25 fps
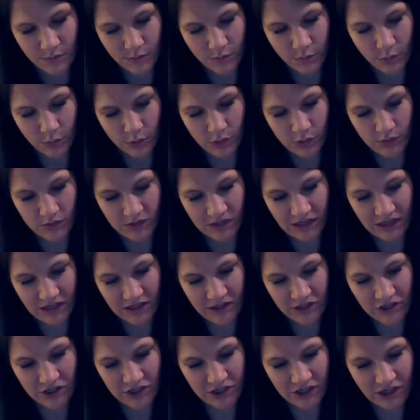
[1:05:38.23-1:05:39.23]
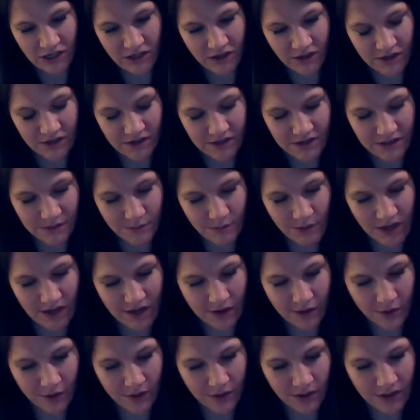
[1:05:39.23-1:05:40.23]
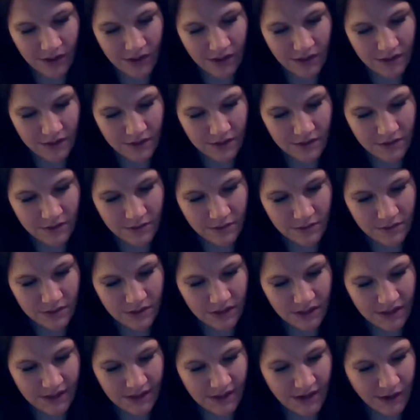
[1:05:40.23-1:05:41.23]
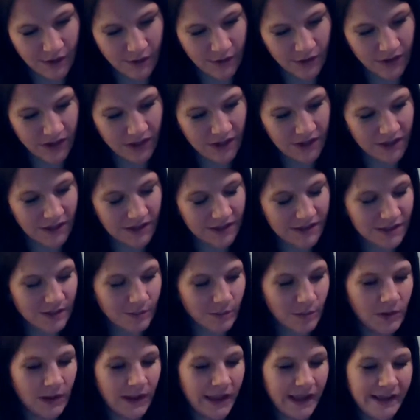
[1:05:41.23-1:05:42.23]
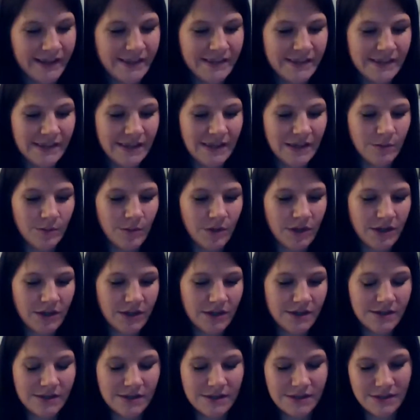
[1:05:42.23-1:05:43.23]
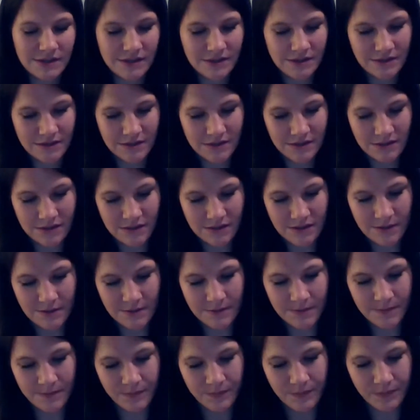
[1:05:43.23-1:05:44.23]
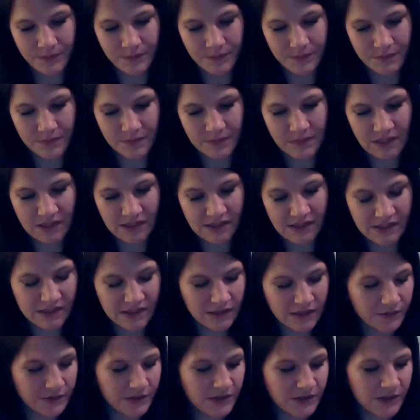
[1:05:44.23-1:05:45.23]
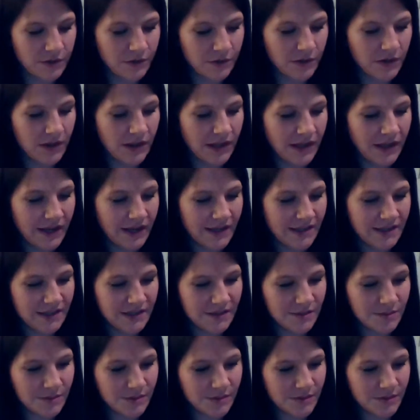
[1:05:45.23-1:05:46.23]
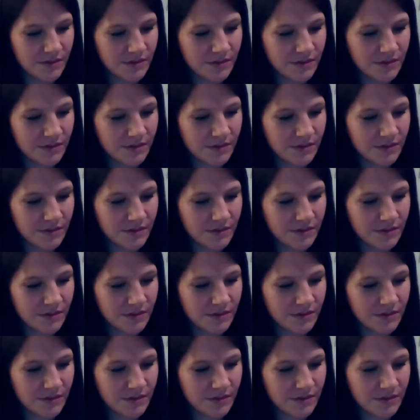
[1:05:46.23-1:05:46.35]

blue dyed shell, and some howlite, dyed howlite, and some glass seed beads. Silvertone clasp.